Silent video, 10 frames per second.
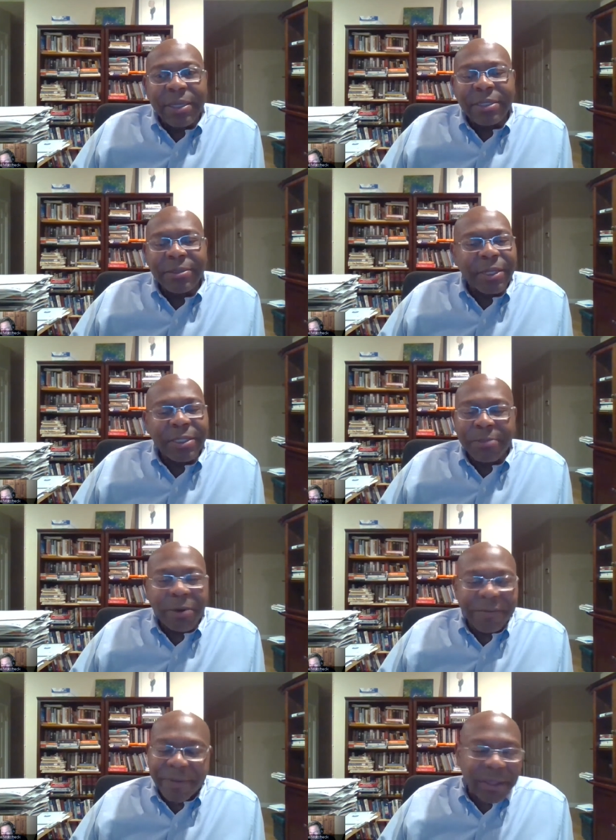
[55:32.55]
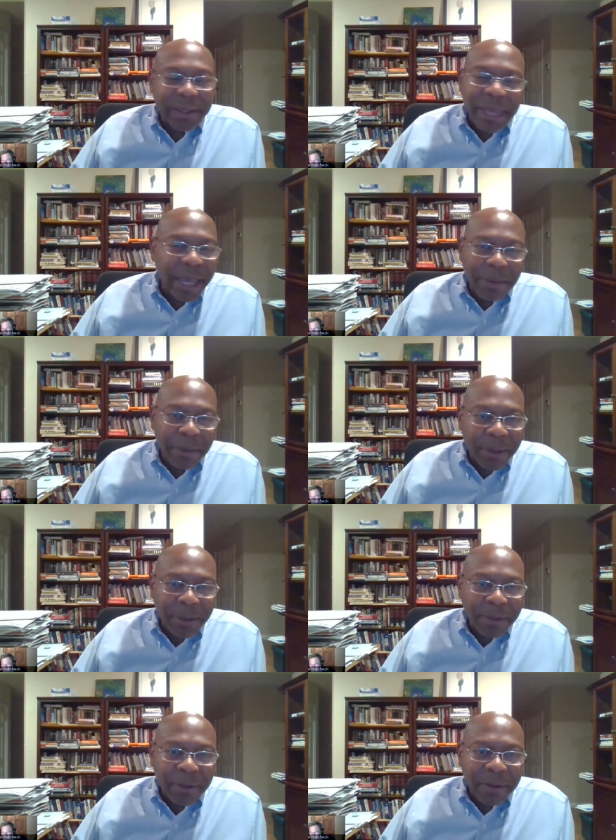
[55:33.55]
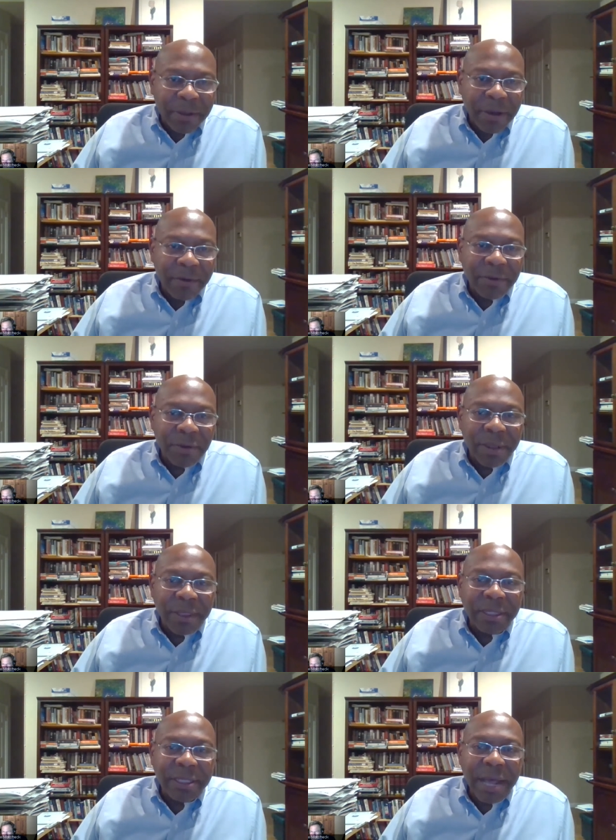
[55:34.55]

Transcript: it's, it's perfectly capable of doing this.